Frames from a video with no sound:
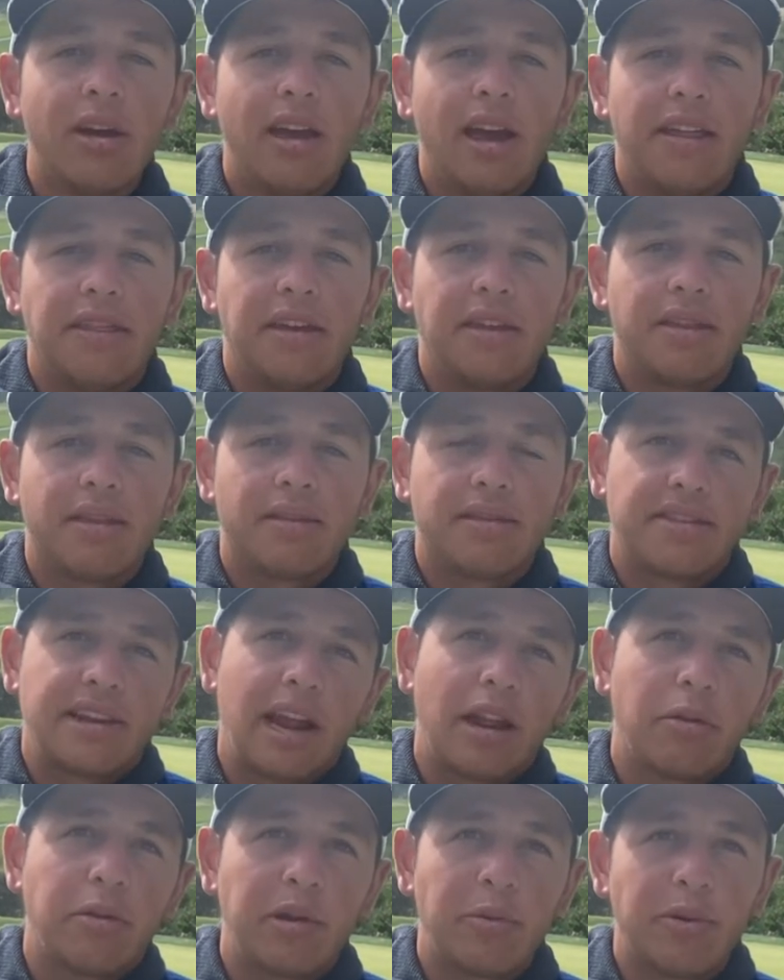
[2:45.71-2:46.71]
and then
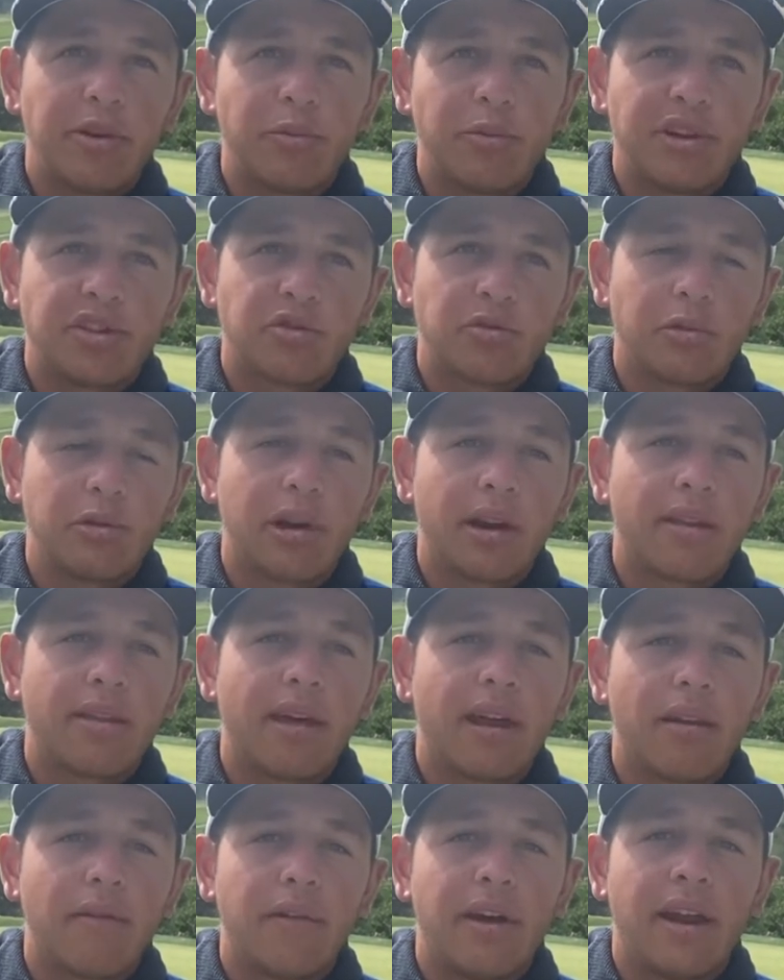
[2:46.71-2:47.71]
sadly we withdrew out of
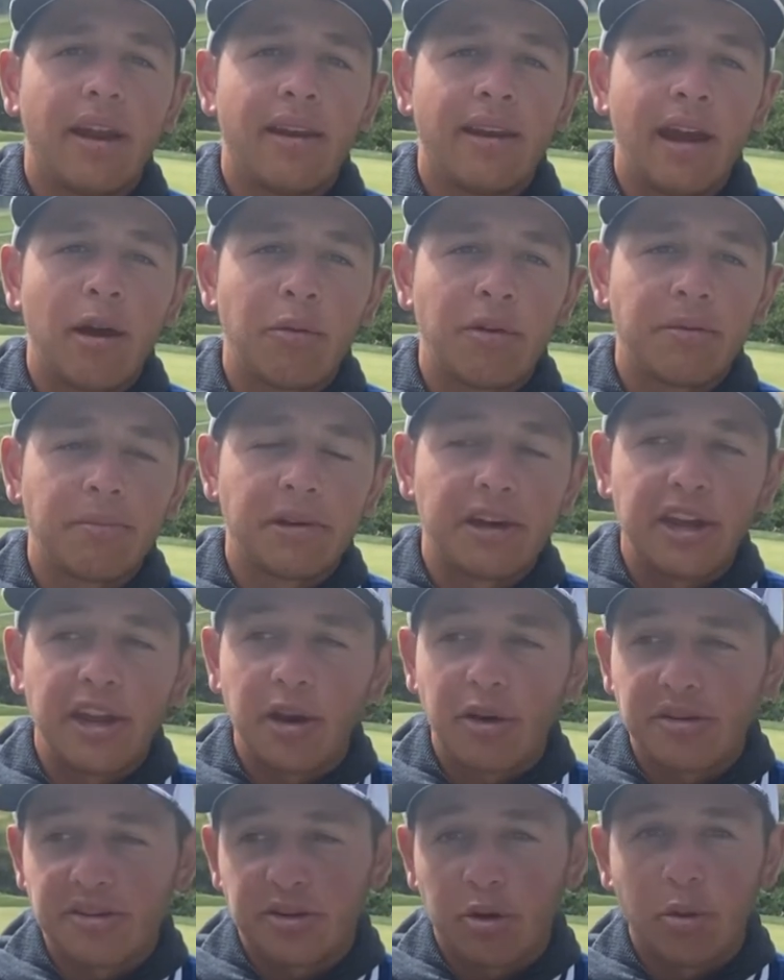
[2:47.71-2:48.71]
that event, and now we play here
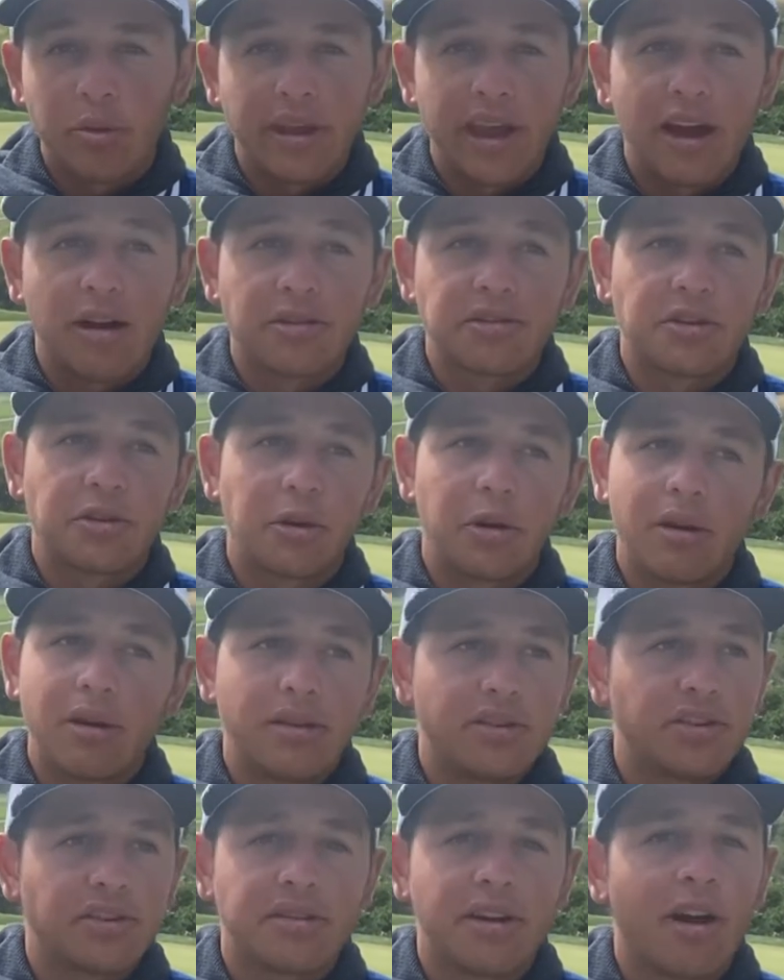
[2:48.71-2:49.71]
as our only Alistair, and
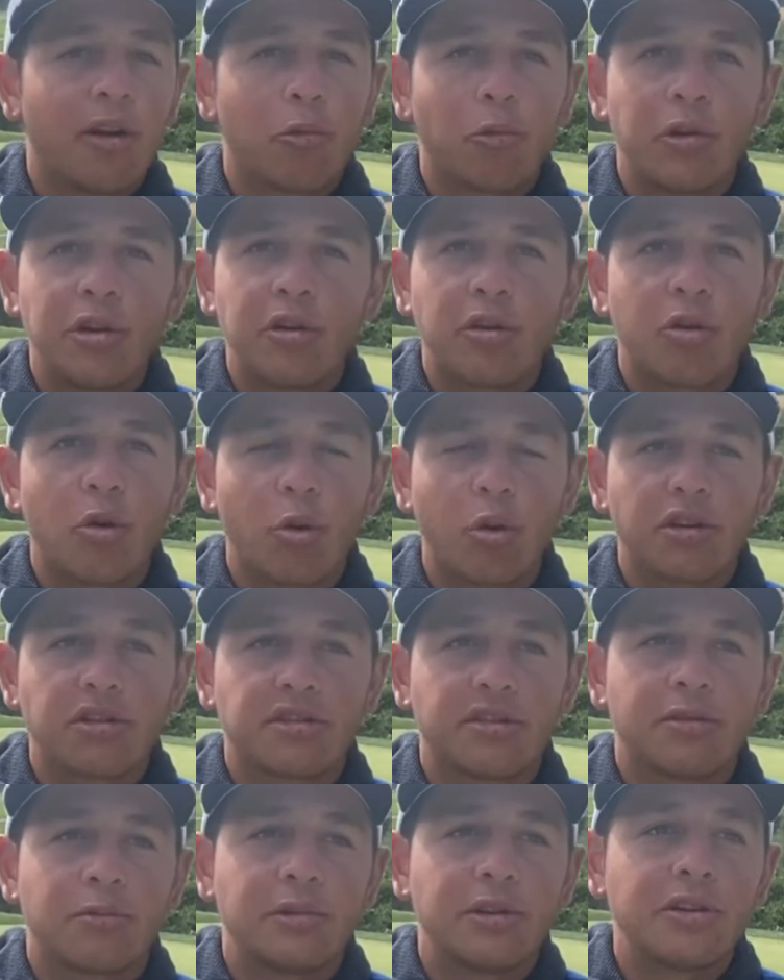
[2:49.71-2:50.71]
just unreal course,
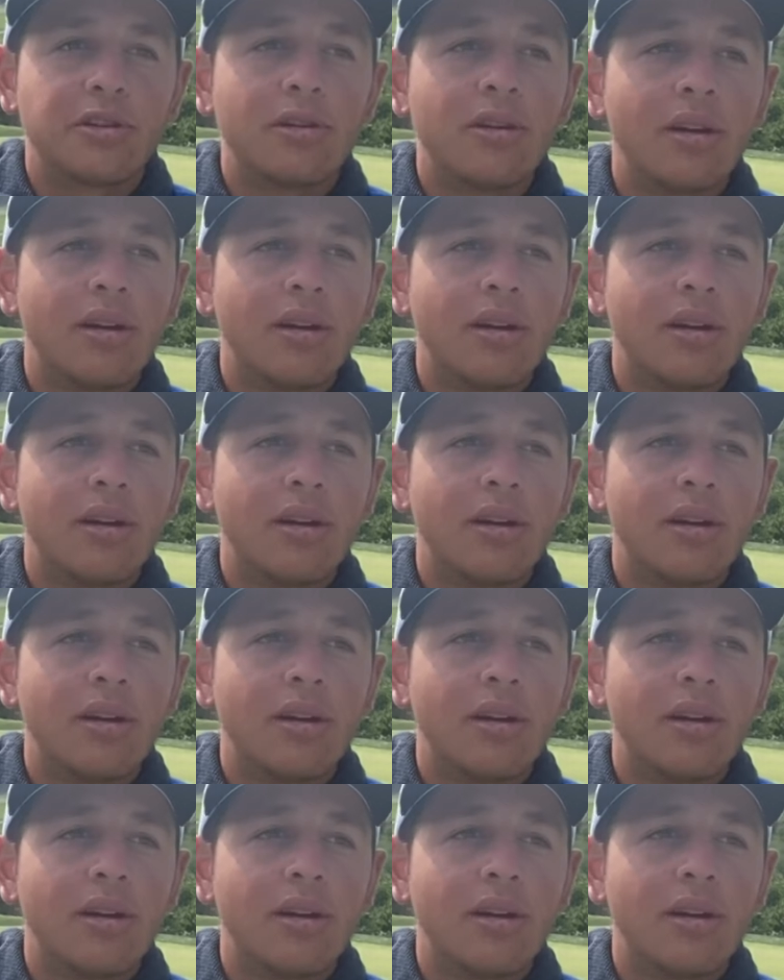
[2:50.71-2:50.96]
unreal